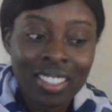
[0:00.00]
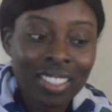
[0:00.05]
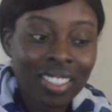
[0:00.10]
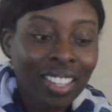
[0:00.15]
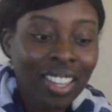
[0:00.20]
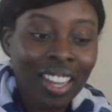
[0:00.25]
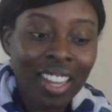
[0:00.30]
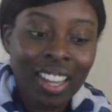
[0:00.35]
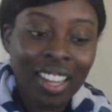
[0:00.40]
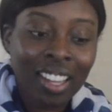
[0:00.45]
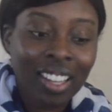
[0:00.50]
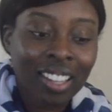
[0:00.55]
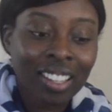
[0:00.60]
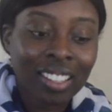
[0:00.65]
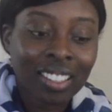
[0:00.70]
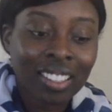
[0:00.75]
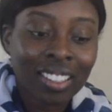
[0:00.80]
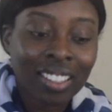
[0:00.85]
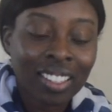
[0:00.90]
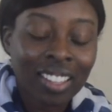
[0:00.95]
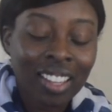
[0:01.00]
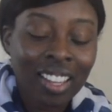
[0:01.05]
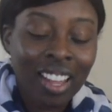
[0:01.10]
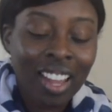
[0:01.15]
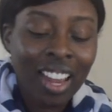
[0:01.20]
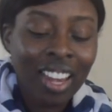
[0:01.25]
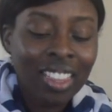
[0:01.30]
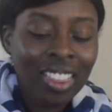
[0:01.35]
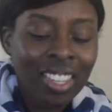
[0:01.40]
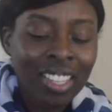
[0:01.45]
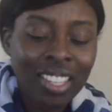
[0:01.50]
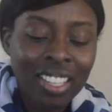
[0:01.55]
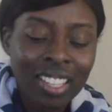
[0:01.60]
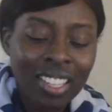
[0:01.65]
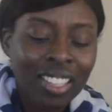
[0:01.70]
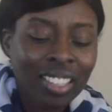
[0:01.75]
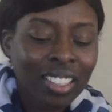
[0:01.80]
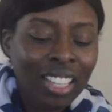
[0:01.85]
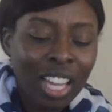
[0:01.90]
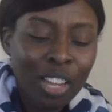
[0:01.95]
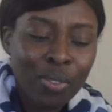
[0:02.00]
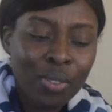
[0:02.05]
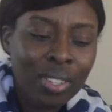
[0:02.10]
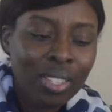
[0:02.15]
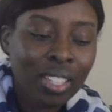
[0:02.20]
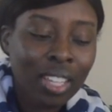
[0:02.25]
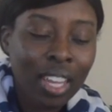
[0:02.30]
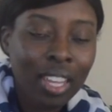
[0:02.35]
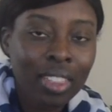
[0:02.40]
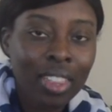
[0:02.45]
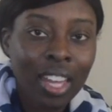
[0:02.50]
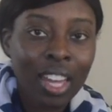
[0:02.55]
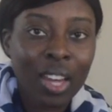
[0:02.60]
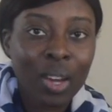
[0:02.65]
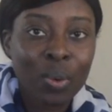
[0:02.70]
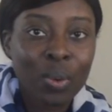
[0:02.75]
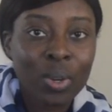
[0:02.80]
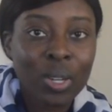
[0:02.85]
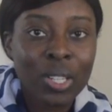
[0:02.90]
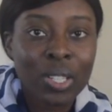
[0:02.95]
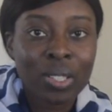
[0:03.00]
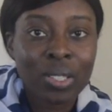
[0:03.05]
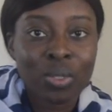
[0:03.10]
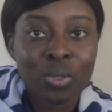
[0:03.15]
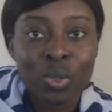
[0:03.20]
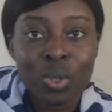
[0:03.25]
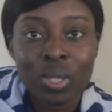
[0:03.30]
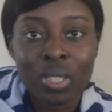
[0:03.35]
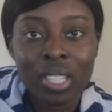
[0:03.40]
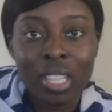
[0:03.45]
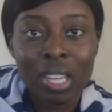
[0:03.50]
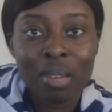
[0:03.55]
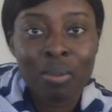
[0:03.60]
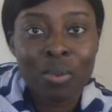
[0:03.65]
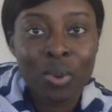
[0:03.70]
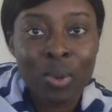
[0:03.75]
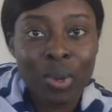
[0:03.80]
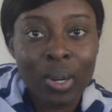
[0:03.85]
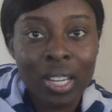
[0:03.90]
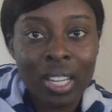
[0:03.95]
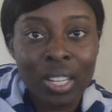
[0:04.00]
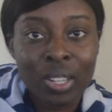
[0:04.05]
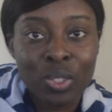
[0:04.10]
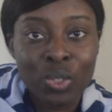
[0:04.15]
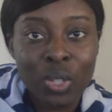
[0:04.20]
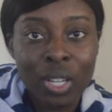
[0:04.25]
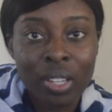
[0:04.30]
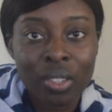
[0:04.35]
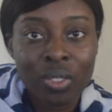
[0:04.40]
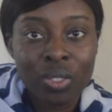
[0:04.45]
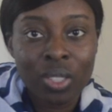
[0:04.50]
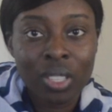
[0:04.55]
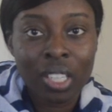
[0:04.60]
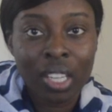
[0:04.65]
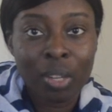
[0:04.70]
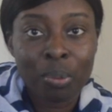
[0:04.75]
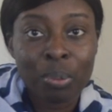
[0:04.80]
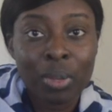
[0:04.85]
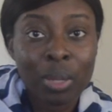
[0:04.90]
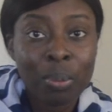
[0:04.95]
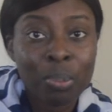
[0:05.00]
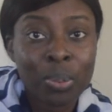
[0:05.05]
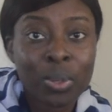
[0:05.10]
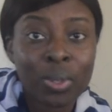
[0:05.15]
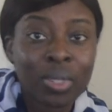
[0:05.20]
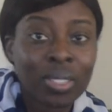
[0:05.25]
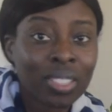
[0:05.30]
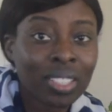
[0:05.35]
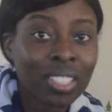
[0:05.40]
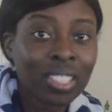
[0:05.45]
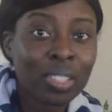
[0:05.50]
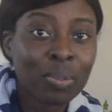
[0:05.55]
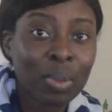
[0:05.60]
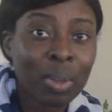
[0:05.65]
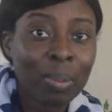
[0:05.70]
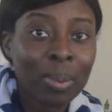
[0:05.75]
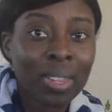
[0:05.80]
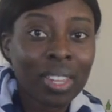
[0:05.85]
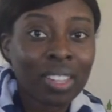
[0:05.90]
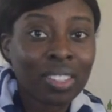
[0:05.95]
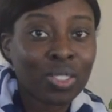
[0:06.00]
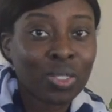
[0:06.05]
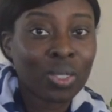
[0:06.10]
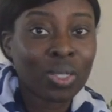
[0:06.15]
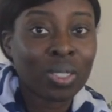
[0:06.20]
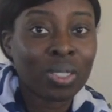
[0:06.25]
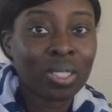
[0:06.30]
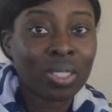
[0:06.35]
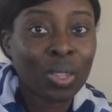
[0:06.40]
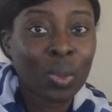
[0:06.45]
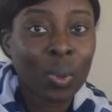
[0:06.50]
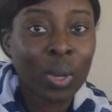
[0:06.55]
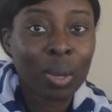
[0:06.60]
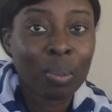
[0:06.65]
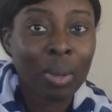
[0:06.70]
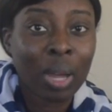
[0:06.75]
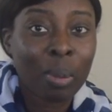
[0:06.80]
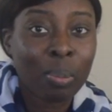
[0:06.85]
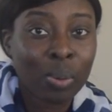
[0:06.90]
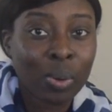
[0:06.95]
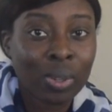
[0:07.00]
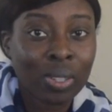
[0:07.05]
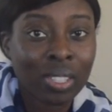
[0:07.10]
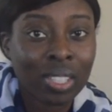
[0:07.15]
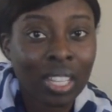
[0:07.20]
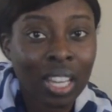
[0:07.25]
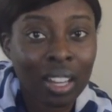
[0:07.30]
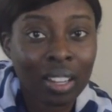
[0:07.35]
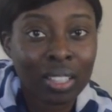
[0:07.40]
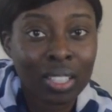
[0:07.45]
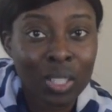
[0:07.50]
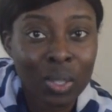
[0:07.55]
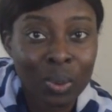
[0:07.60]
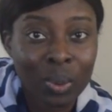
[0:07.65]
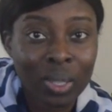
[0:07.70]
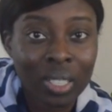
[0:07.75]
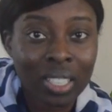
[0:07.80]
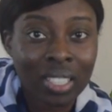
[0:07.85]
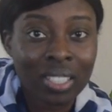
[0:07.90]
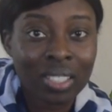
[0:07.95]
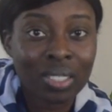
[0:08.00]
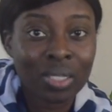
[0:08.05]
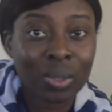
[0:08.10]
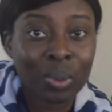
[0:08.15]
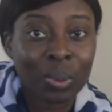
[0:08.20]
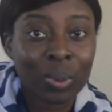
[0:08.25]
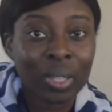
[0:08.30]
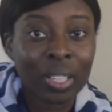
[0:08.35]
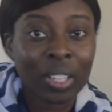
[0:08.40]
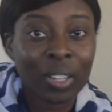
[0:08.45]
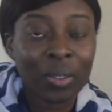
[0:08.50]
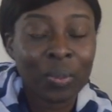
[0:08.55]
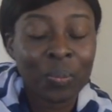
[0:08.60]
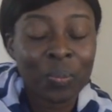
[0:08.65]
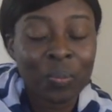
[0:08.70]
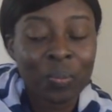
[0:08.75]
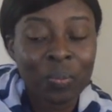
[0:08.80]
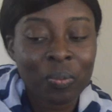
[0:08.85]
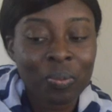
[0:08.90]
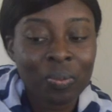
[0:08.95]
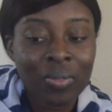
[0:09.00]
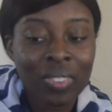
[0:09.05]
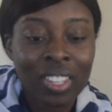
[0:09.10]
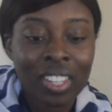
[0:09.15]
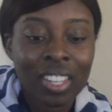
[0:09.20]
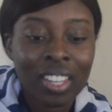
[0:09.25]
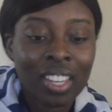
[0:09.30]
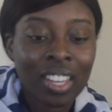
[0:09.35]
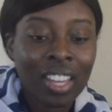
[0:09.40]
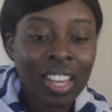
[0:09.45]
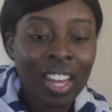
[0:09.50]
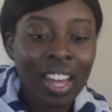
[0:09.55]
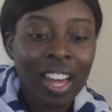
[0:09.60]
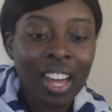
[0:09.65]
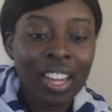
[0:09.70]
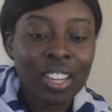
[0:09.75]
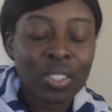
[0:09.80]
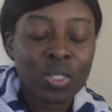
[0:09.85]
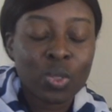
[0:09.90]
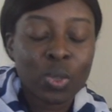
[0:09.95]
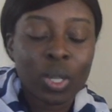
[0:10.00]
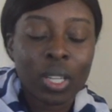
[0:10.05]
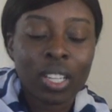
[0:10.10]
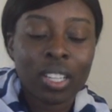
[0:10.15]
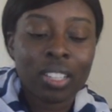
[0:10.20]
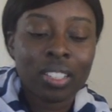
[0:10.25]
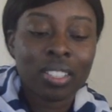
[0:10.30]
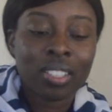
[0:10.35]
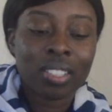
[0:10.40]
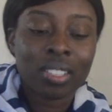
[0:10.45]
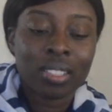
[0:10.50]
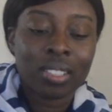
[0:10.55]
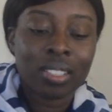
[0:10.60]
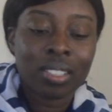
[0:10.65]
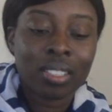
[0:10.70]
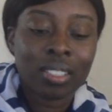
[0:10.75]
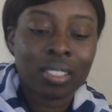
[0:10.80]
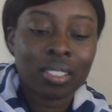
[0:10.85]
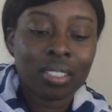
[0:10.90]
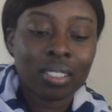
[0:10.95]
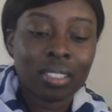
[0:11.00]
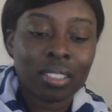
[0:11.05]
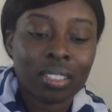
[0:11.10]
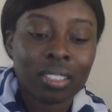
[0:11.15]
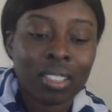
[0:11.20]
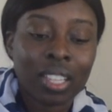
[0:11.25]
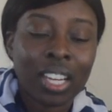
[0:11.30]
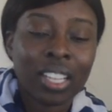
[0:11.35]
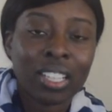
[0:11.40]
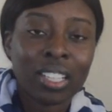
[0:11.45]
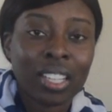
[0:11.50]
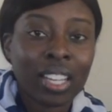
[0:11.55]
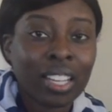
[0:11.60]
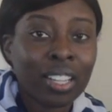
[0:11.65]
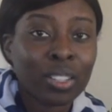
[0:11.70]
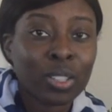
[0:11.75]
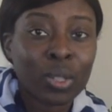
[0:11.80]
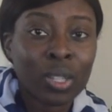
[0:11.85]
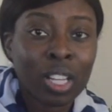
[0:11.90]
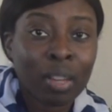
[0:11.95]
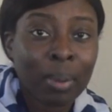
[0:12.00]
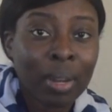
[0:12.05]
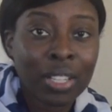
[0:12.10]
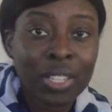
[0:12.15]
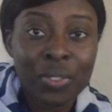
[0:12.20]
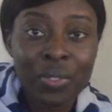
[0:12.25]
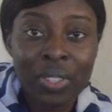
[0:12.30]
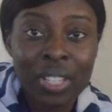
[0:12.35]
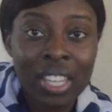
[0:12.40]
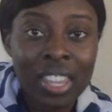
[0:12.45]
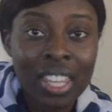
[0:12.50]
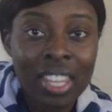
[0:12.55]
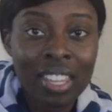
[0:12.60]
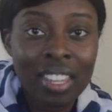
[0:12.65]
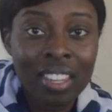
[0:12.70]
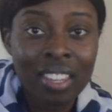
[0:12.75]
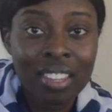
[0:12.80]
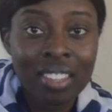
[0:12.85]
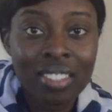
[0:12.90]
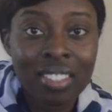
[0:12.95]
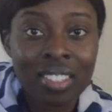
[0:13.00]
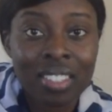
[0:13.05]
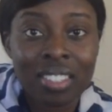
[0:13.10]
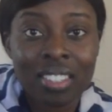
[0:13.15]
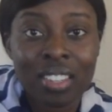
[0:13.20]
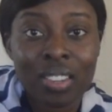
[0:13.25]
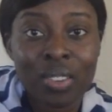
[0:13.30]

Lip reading: Yeah. I think life is like that, whereas you just keep growing and changing. And me personally, maybe that's just the way my personality works, to where I just kind of like learning about different things and